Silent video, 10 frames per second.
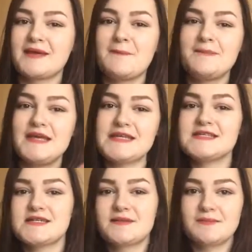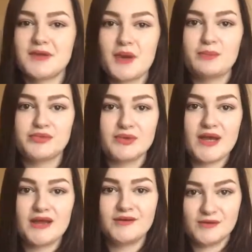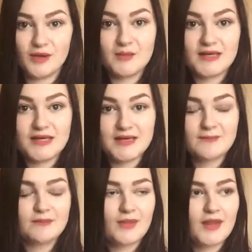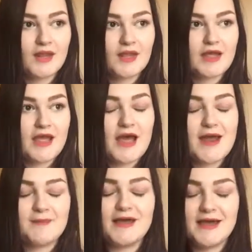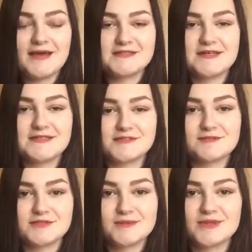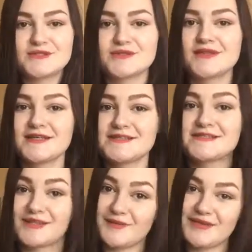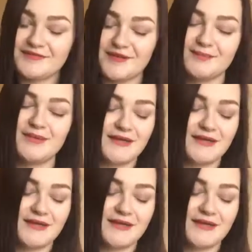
a medium brunette normally, and my head heats up so much. So this is gonna be fun, but